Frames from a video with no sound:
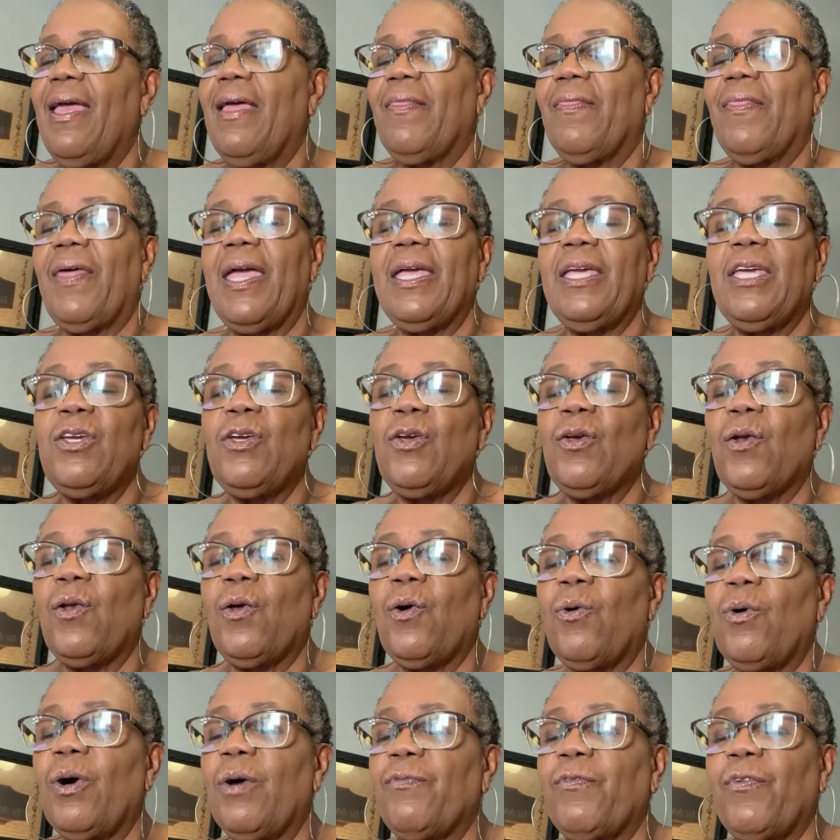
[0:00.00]
Thanking you,
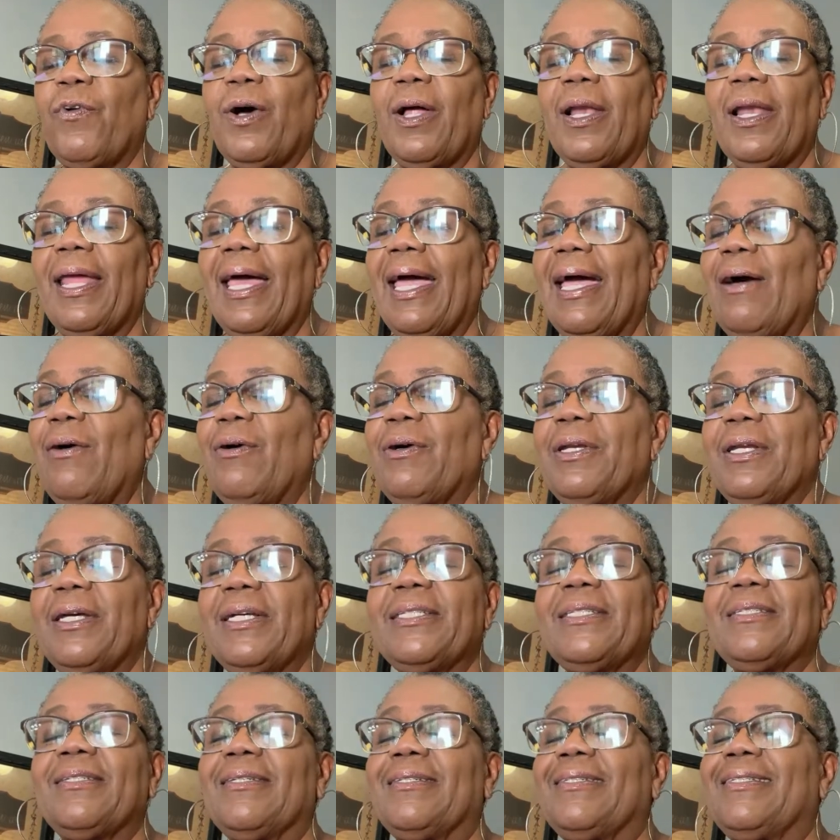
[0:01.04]
Lord, for allowing us
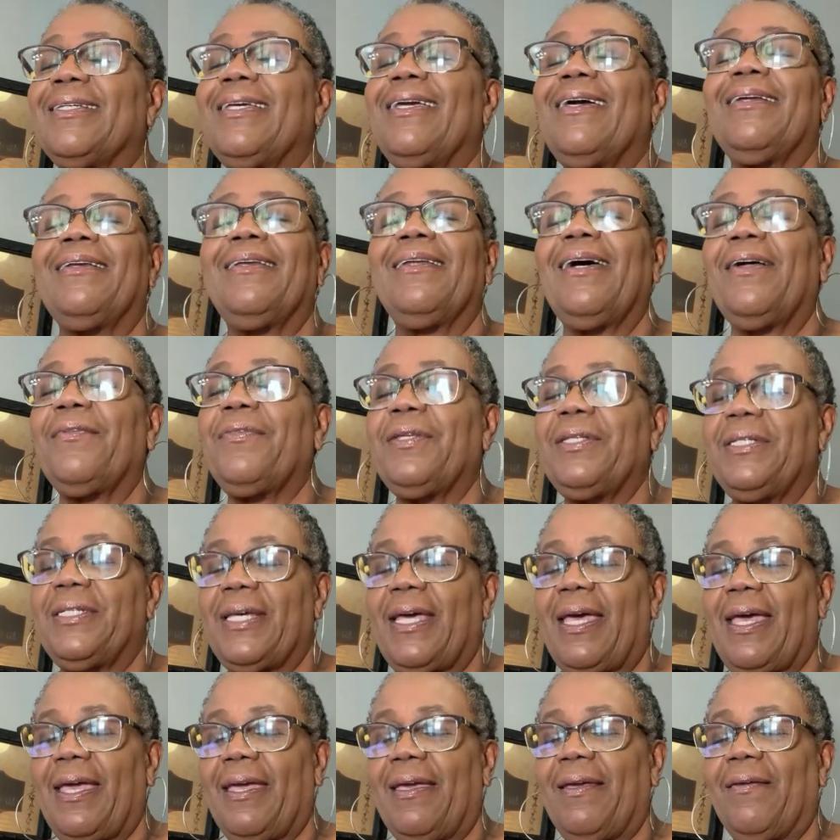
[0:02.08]
to see another
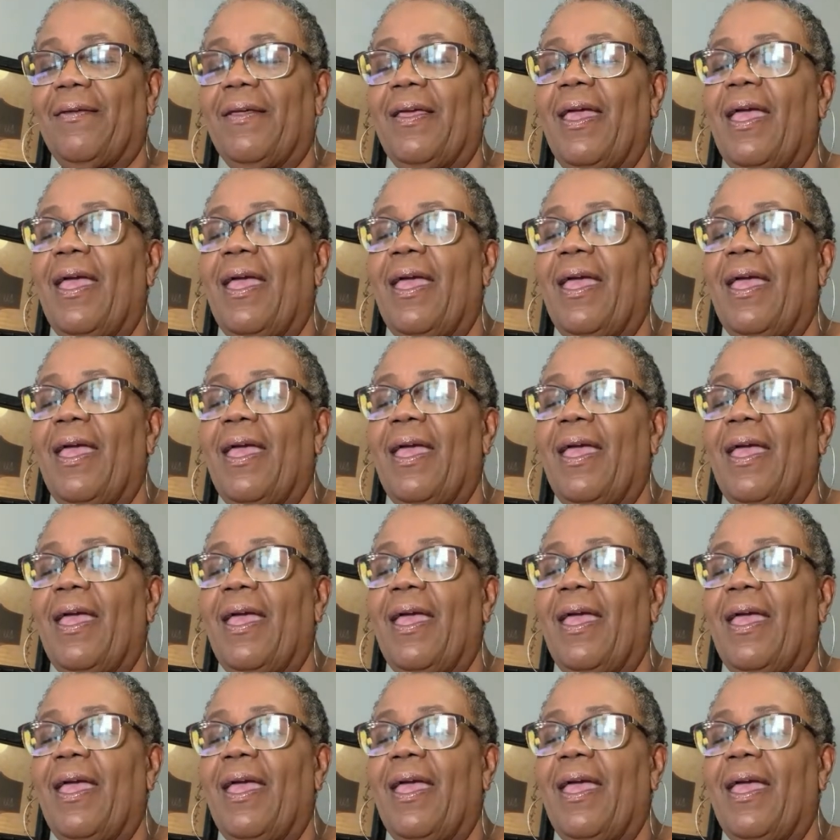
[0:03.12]
day.